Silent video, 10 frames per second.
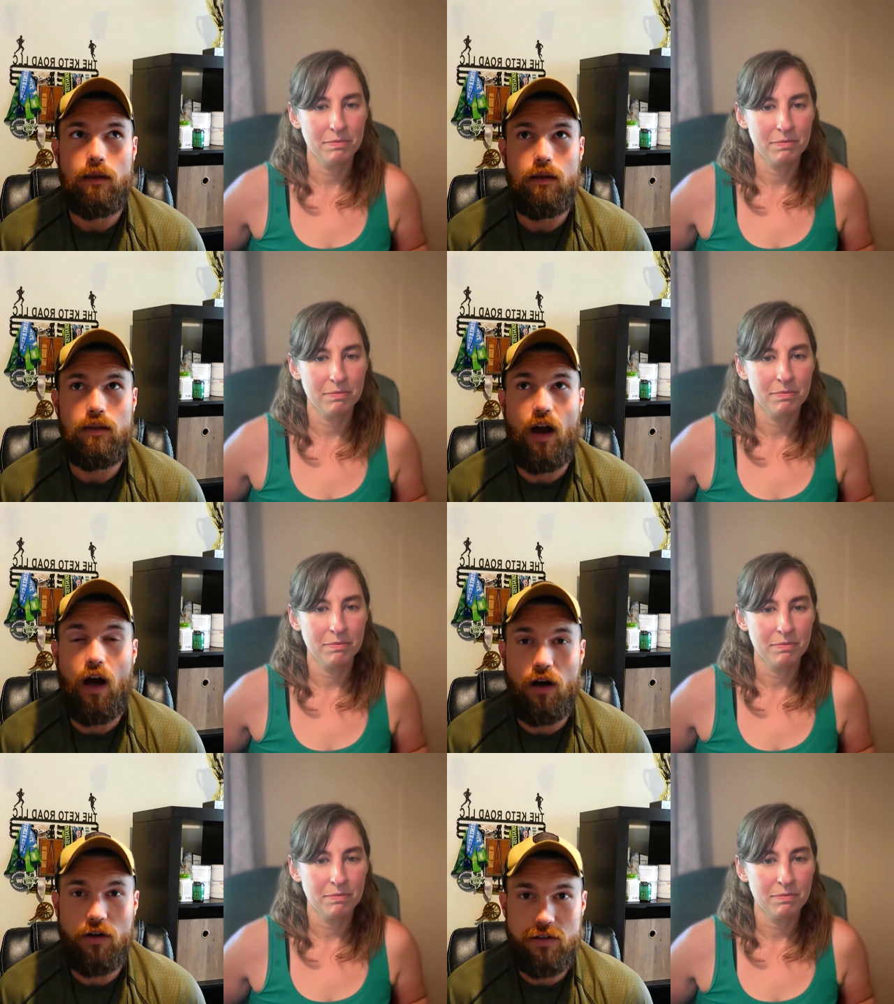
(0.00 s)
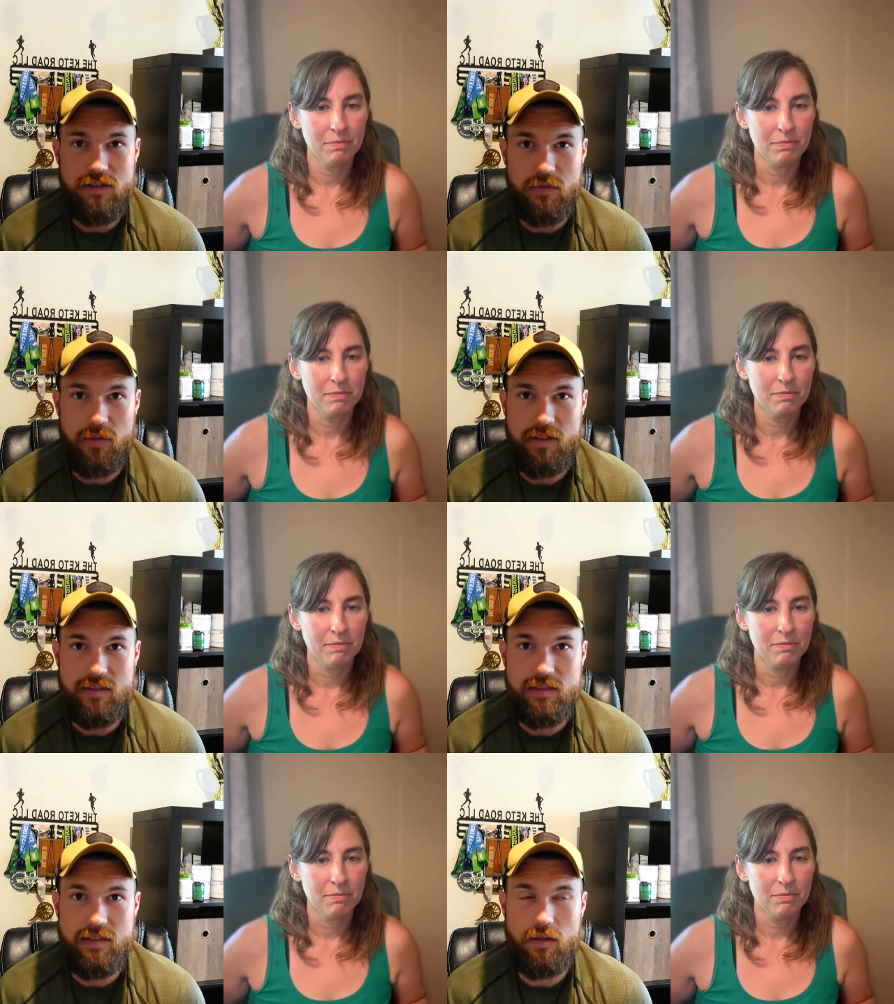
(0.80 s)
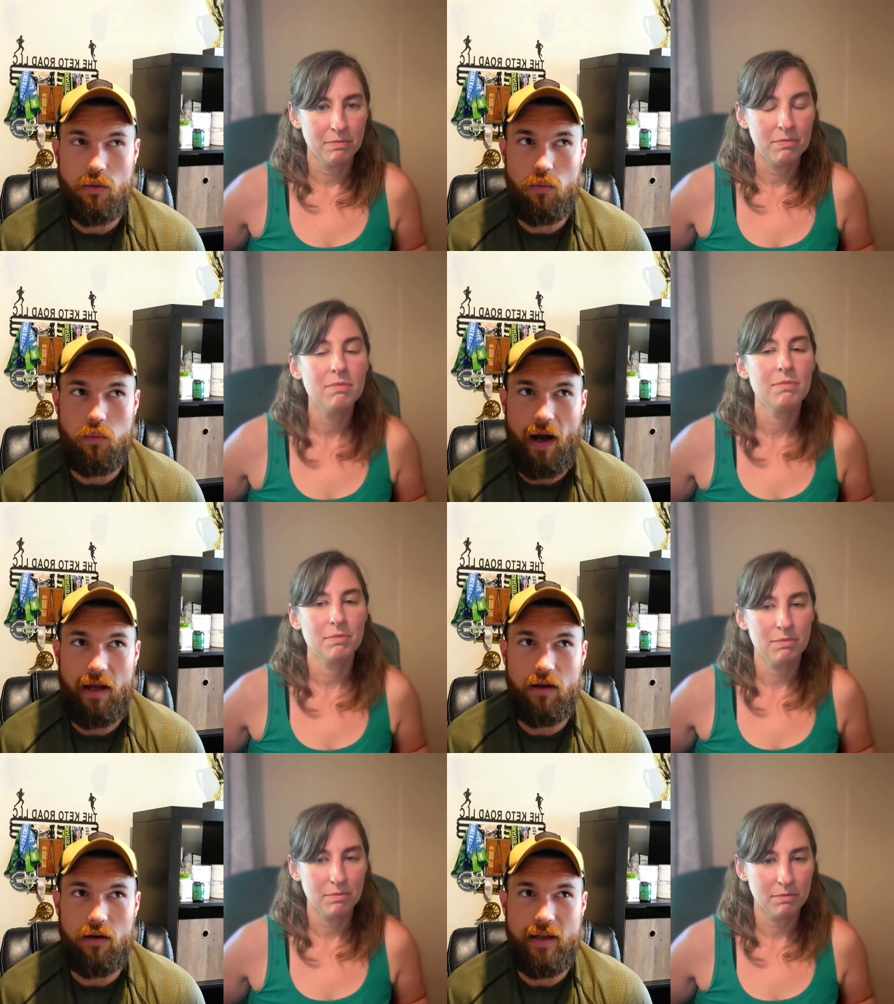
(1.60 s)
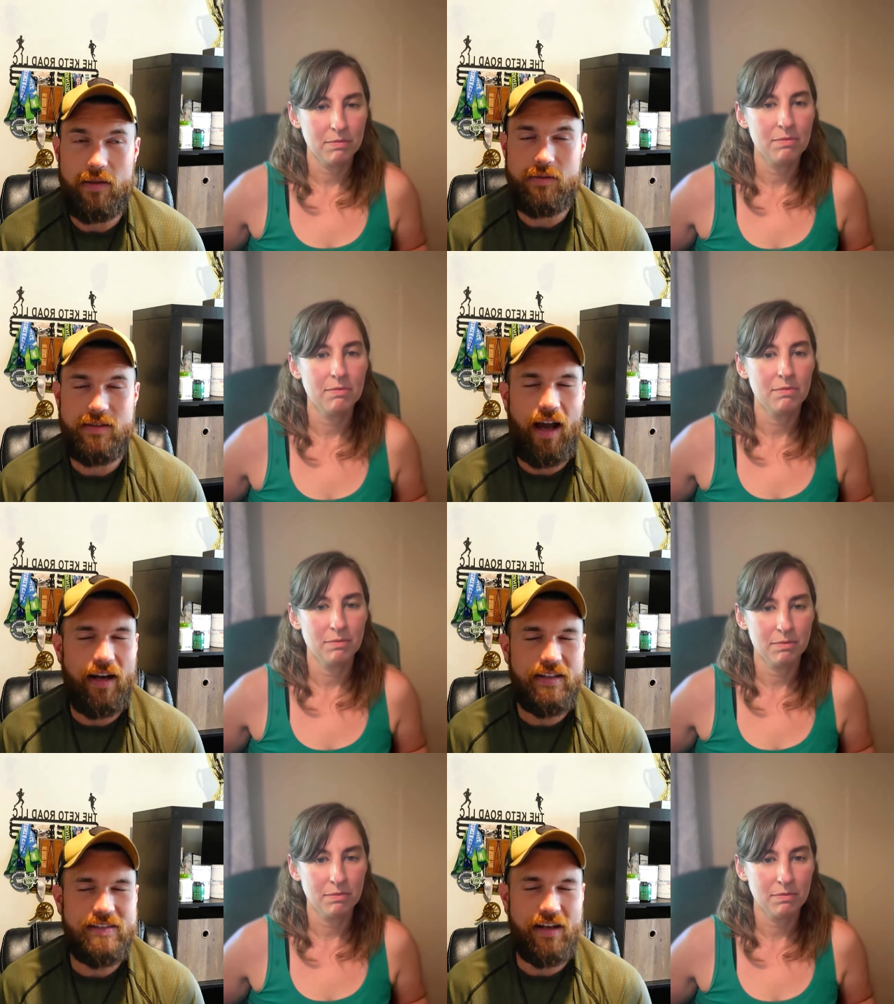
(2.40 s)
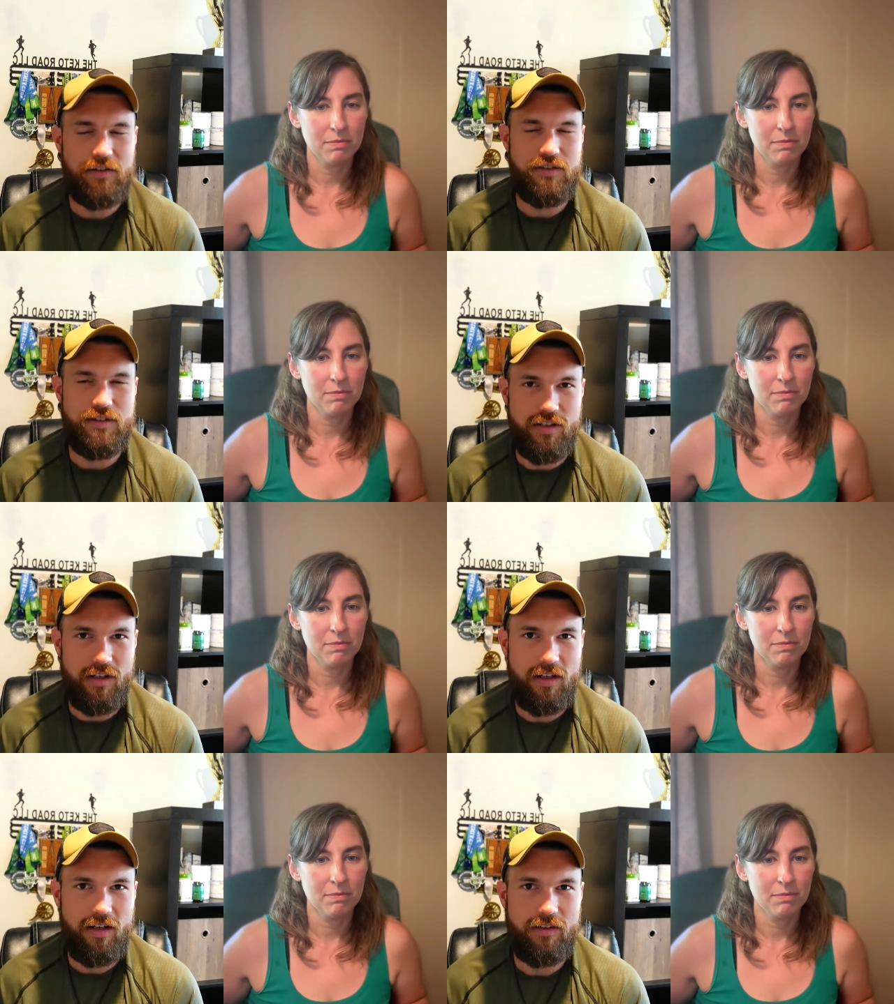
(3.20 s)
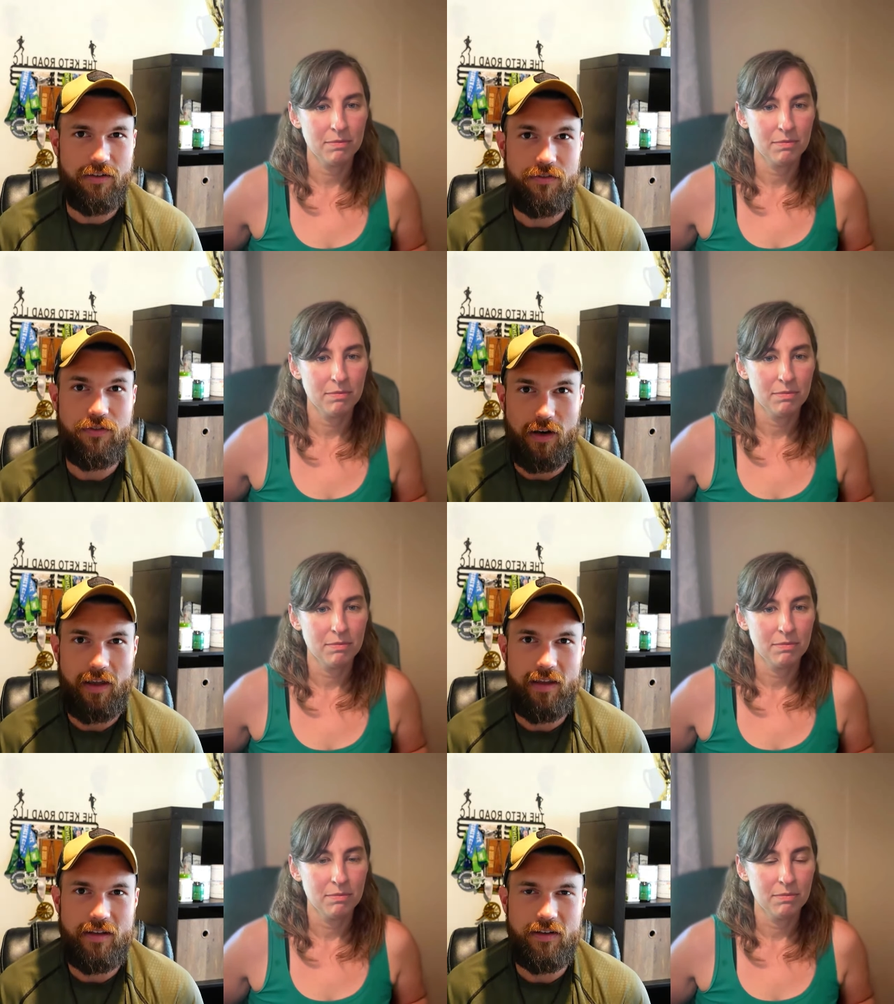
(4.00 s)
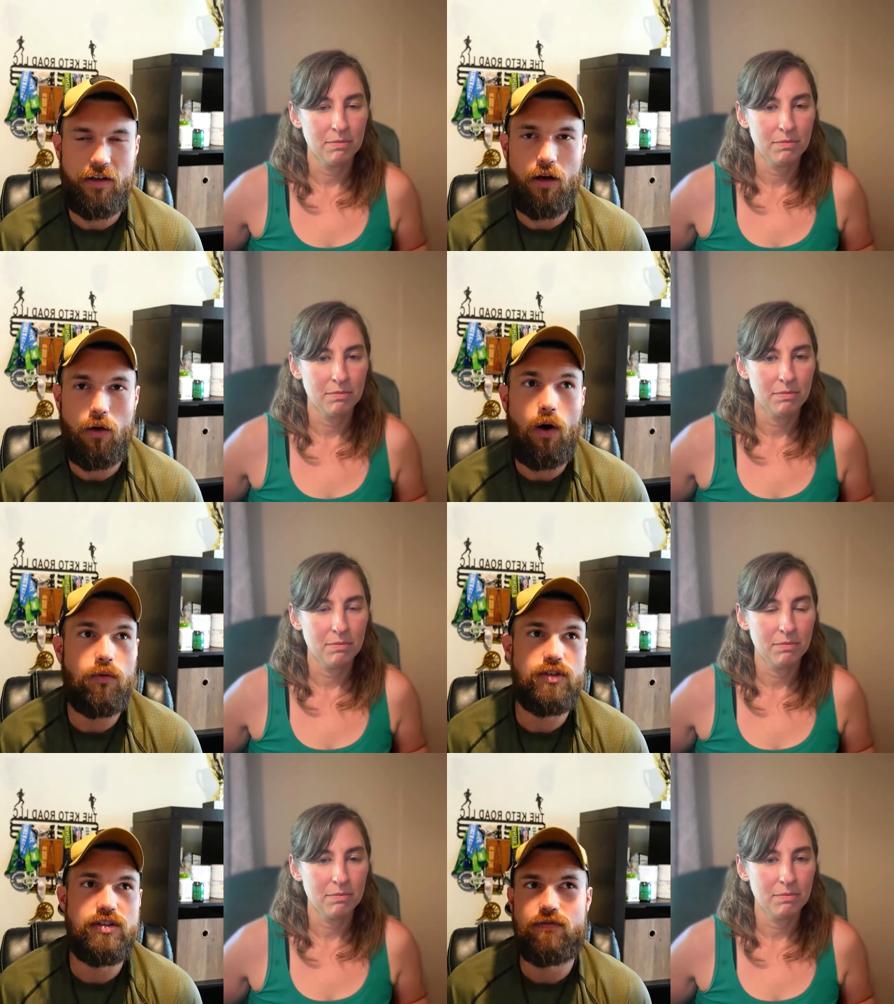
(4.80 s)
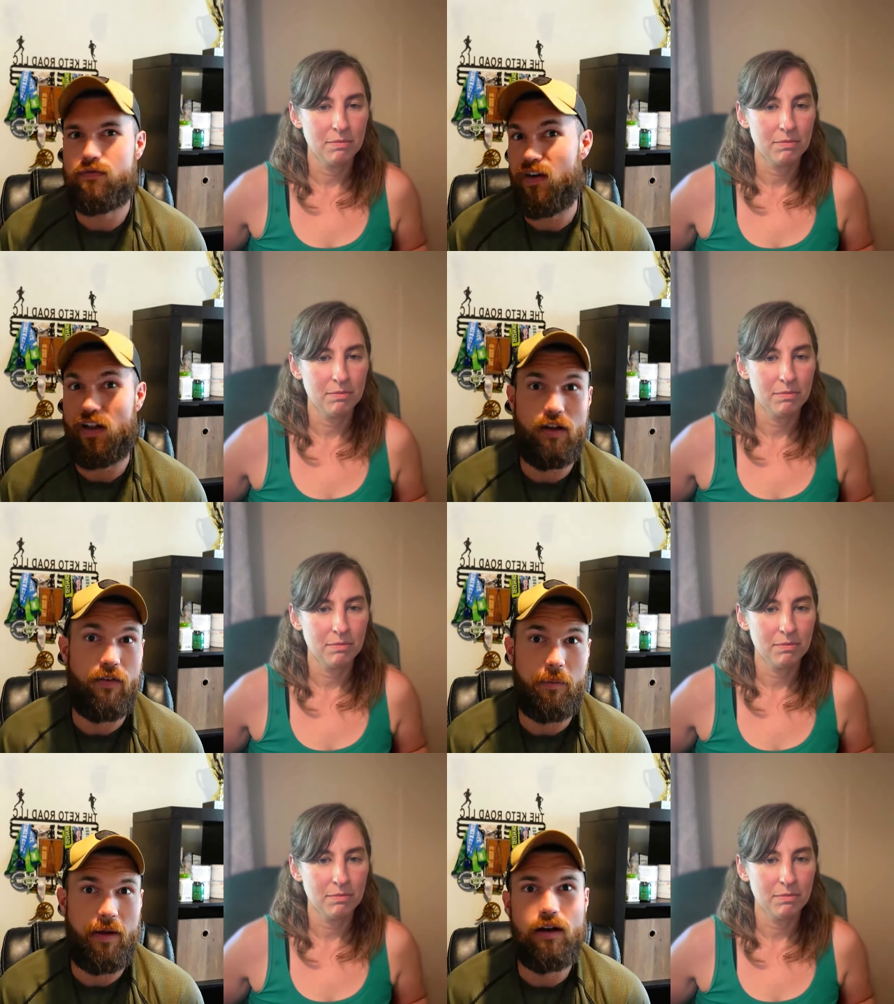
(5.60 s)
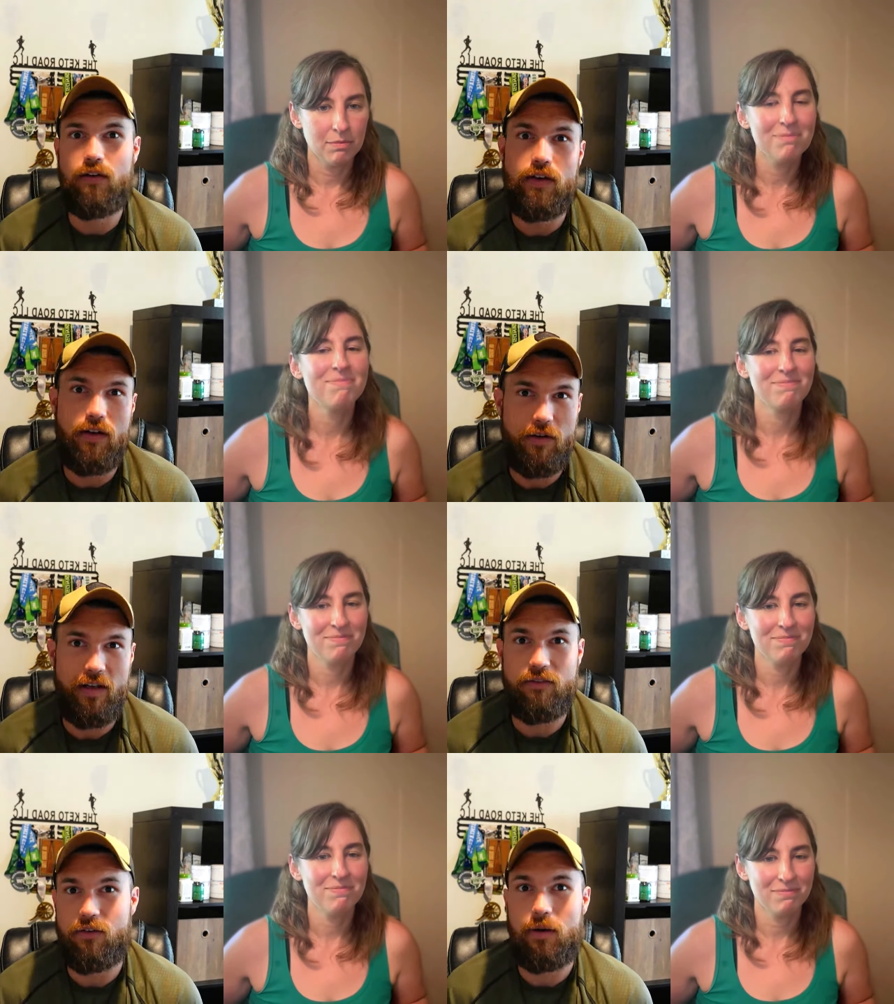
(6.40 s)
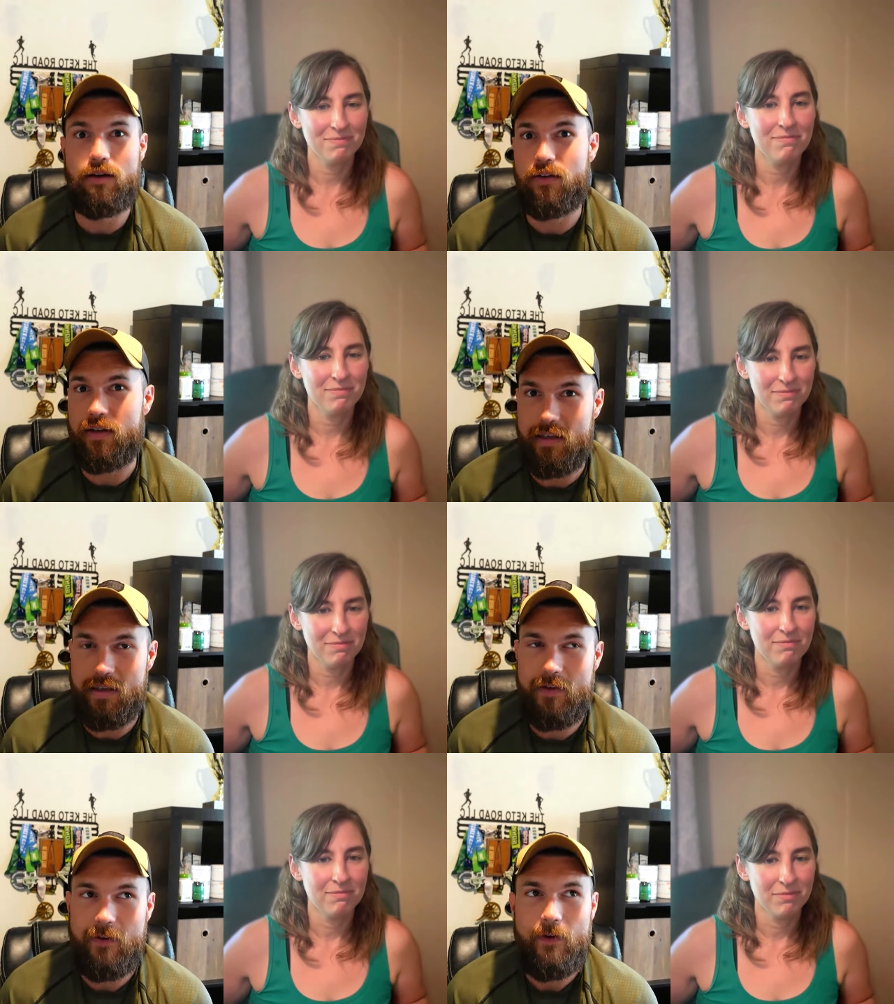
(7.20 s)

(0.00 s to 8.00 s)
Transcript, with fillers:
Speaker 1: the hunger swings, while it kind of sounds good on the front end to go, oh, just follow. If I'm not hungry, don't eat. If I'm hungry, eat.